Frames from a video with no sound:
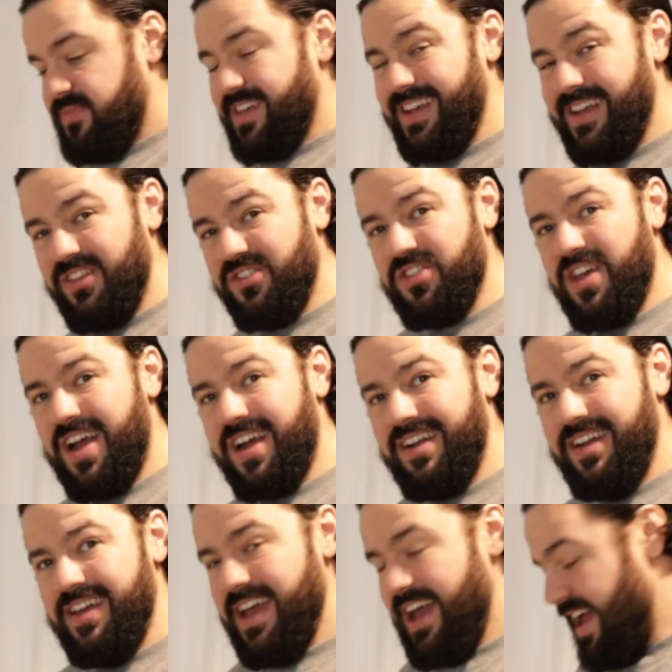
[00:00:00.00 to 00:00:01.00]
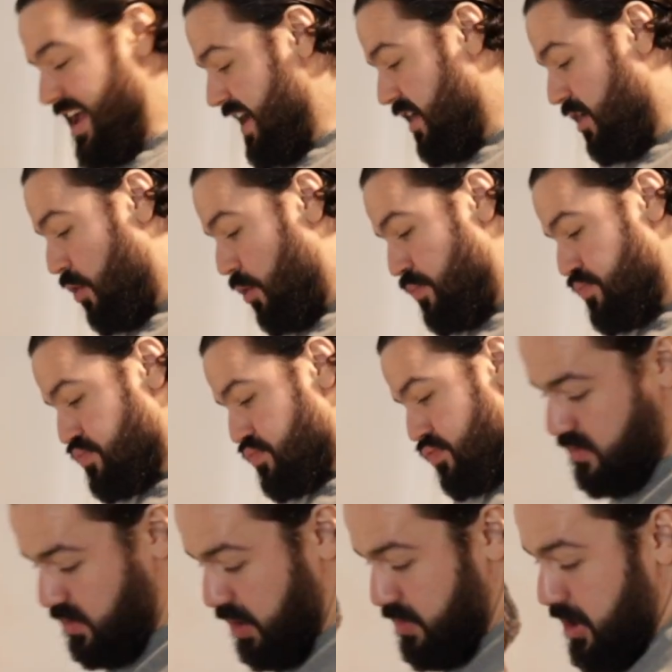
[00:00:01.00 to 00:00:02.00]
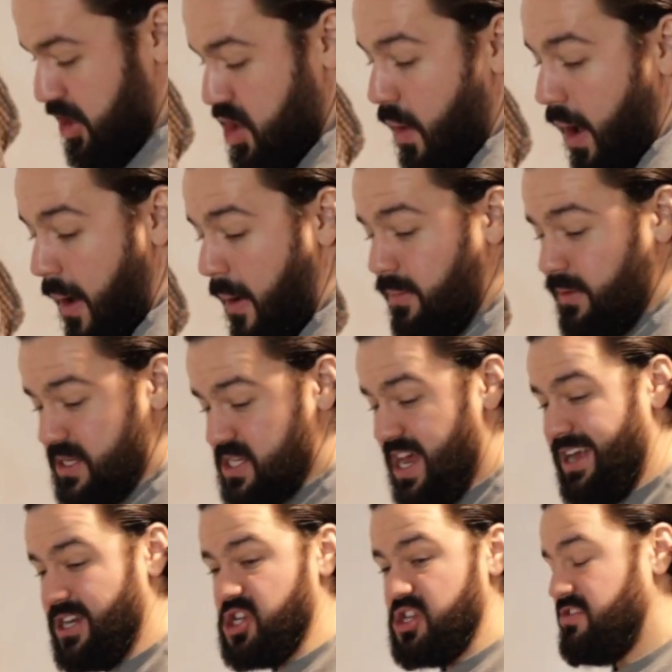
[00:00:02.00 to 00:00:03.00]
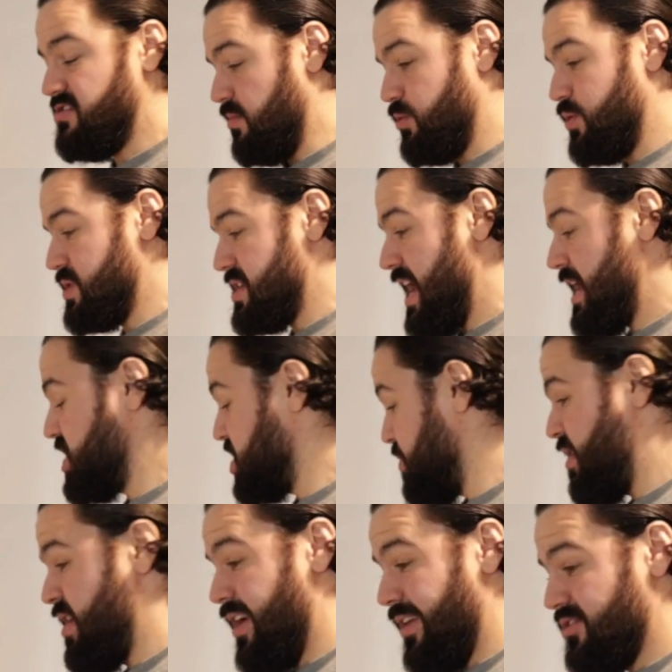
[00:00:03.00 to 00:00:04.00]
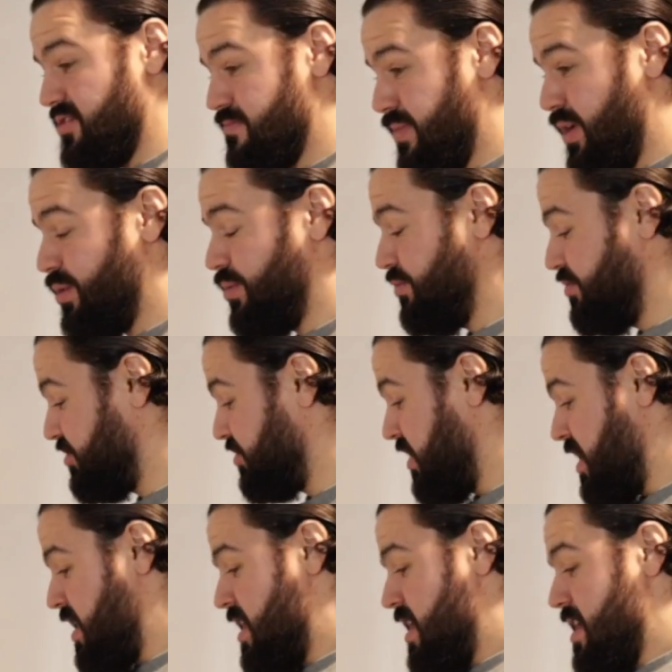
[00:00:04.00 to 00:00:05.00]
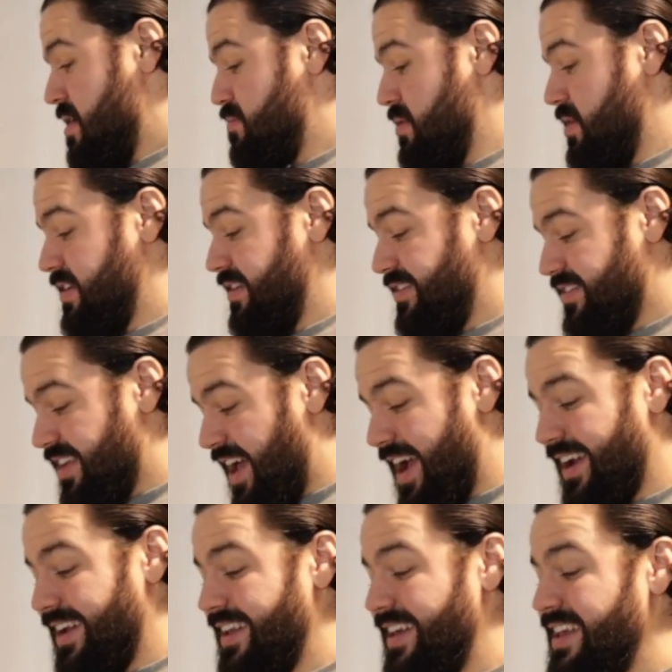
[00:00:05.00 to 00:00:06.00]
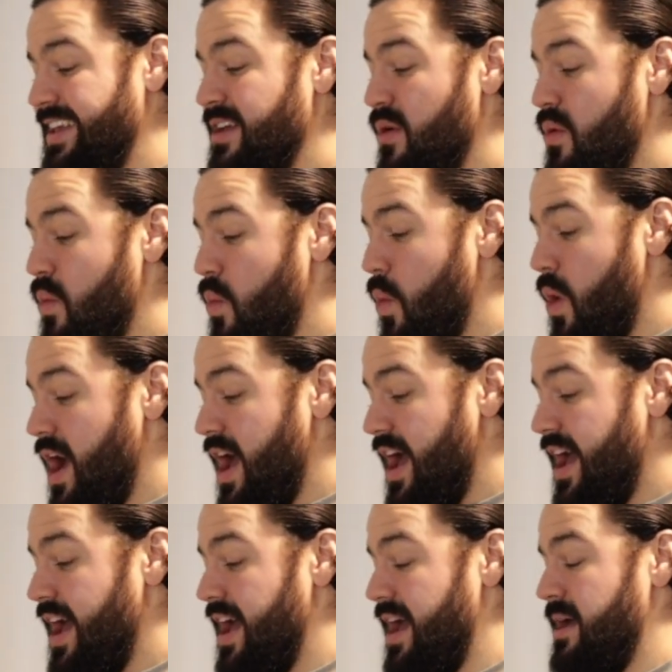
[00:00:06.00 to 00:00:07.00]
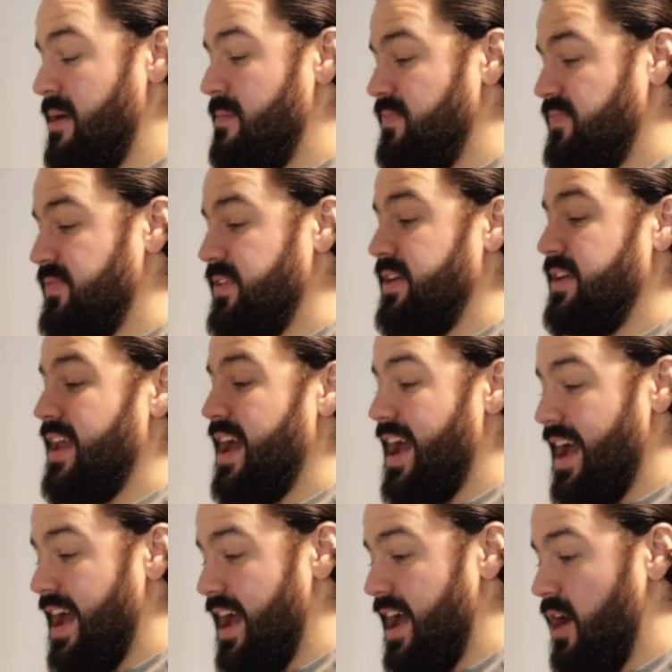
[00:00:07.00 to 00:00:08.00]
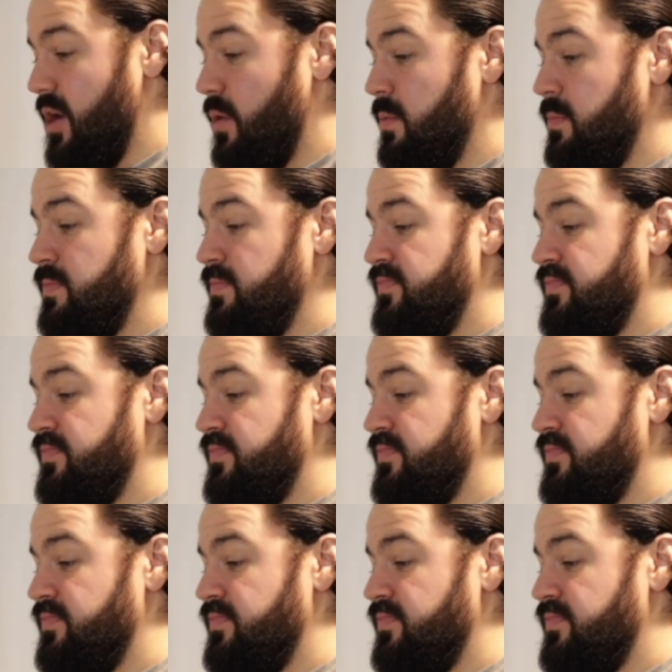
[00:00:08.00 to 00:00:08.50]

exactly how, well, I mean, I know how I'm going to attach this. I'm going to attach it with nuts and bolts, but exactly where and how.